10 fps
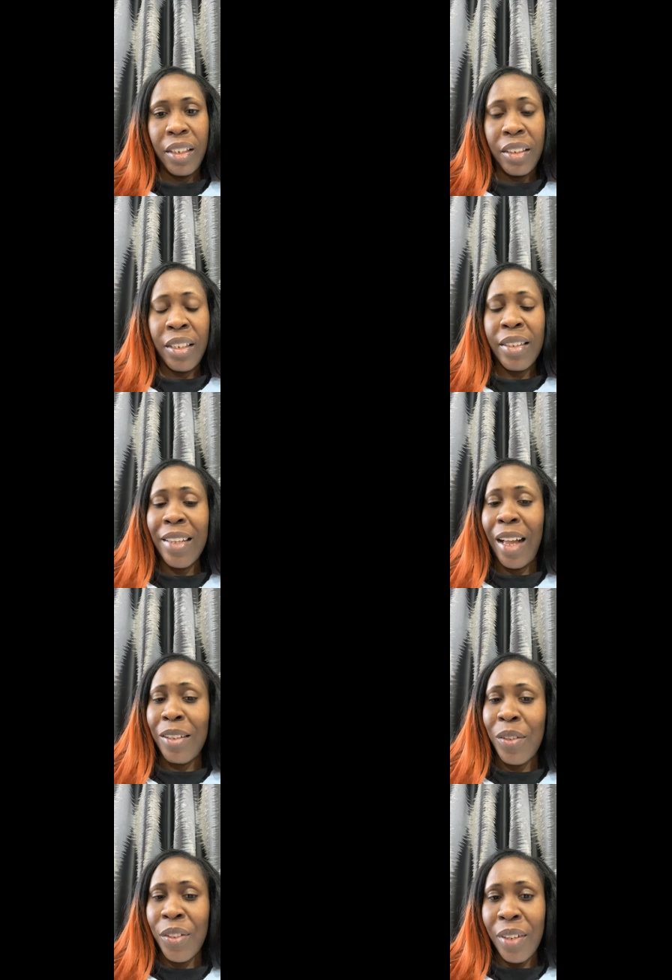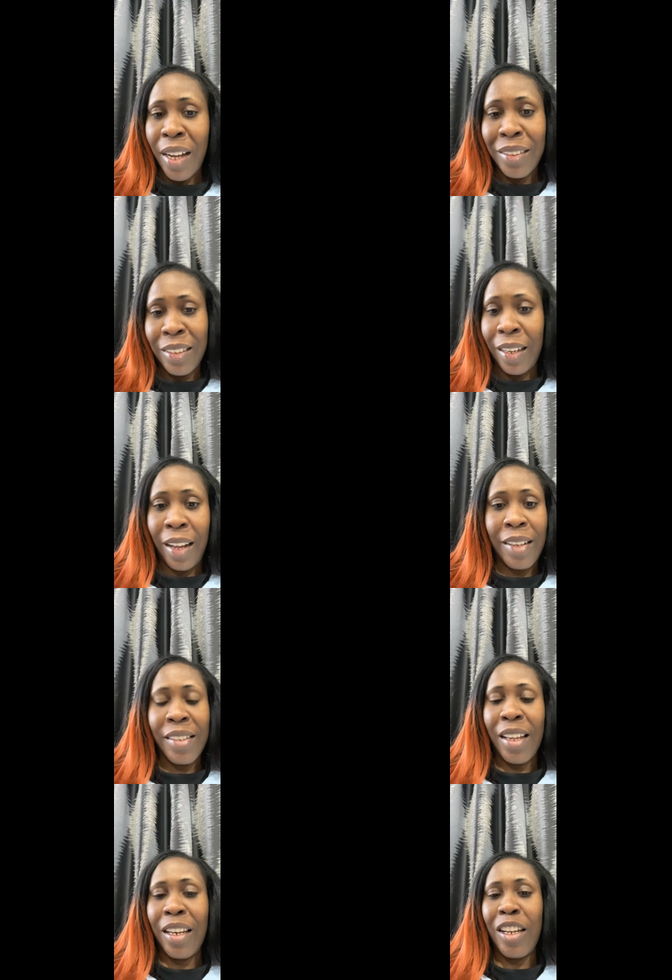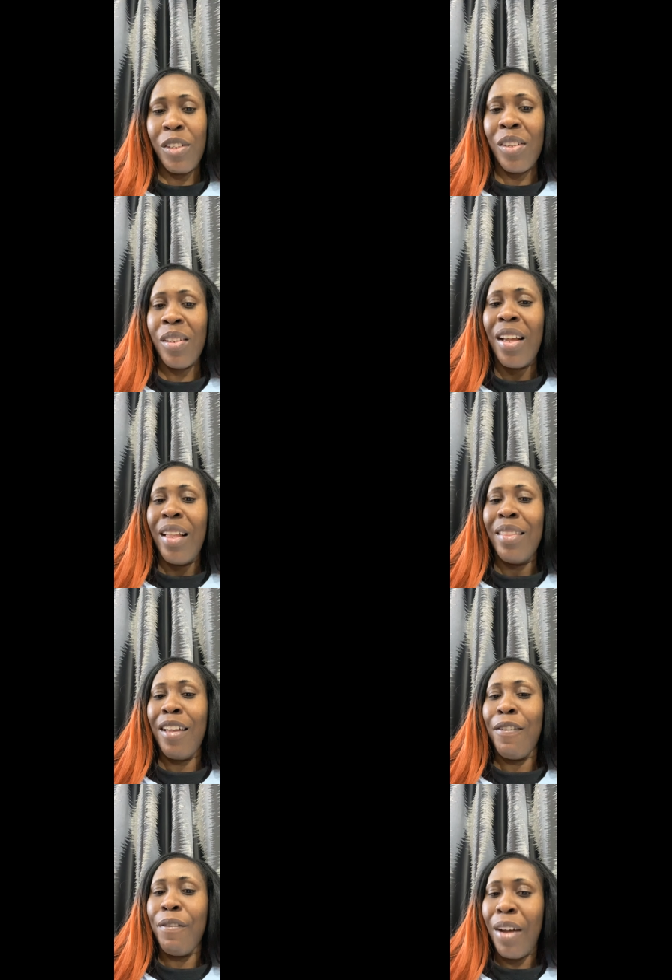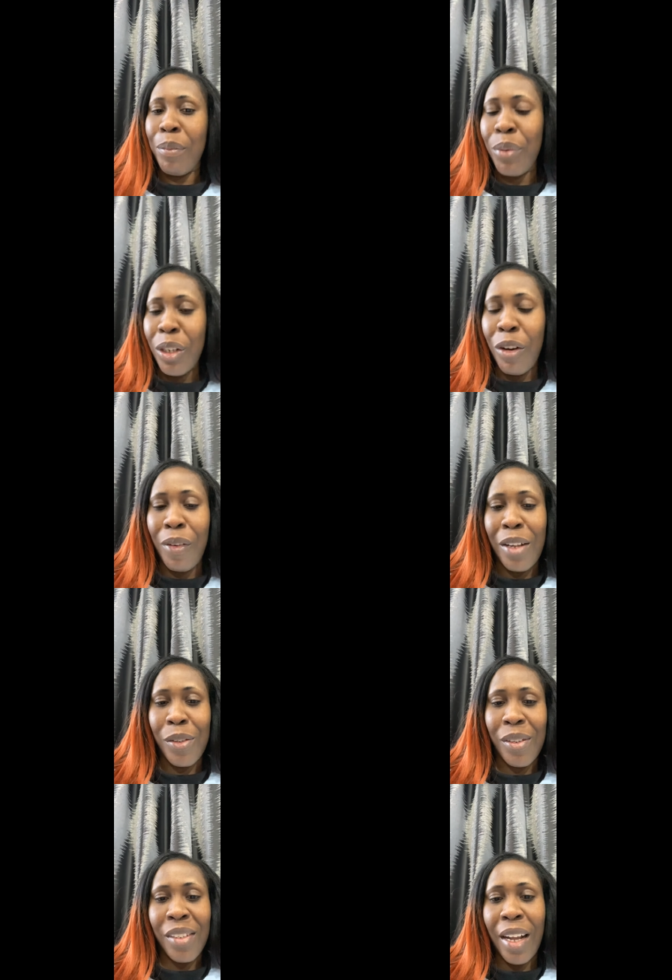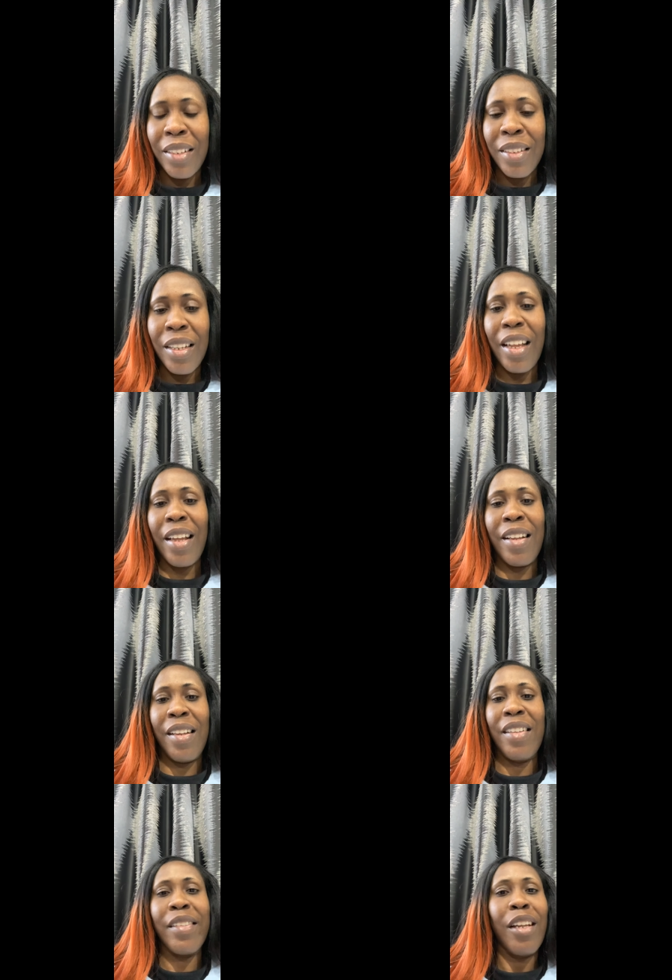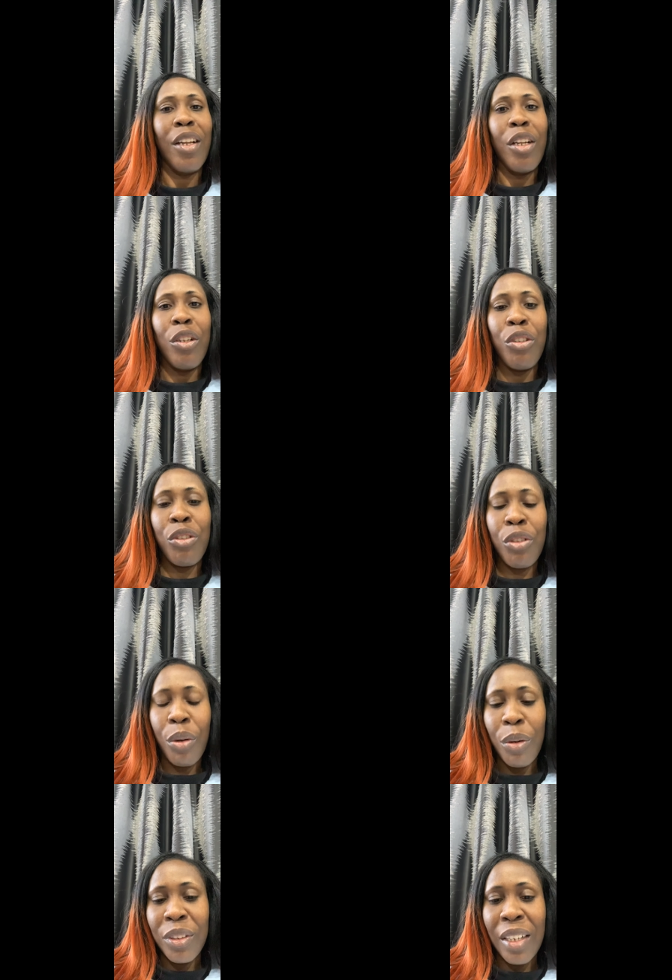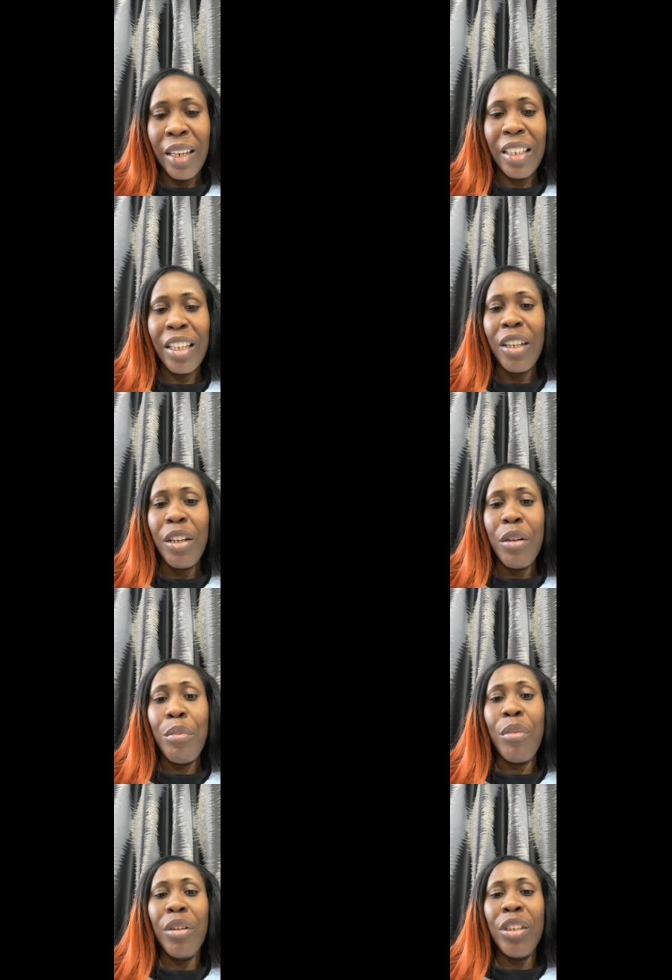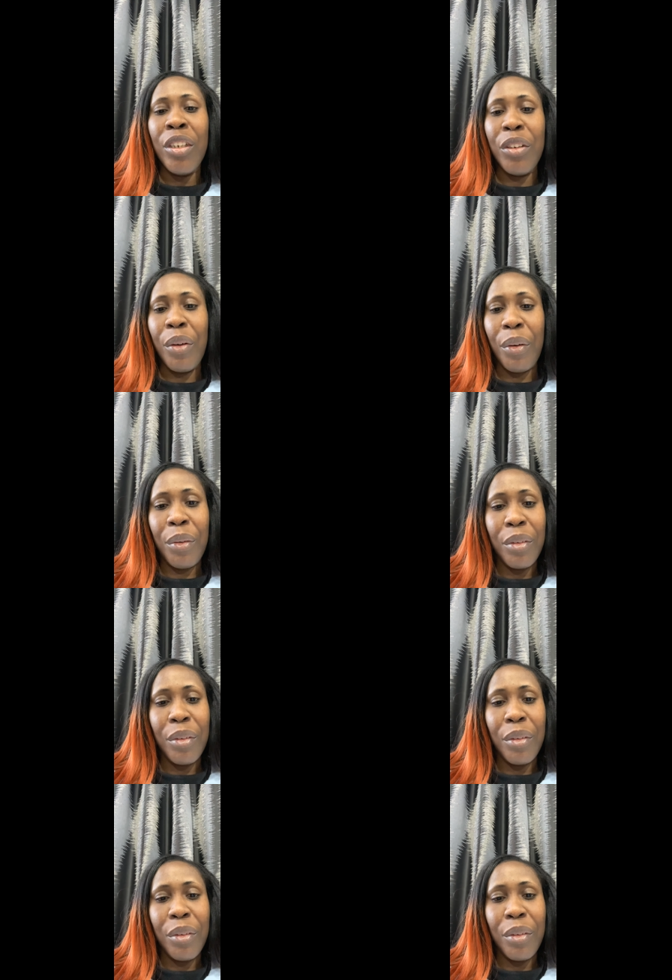Yet our society, like I said, this is, the fabric of our society is totally, you know,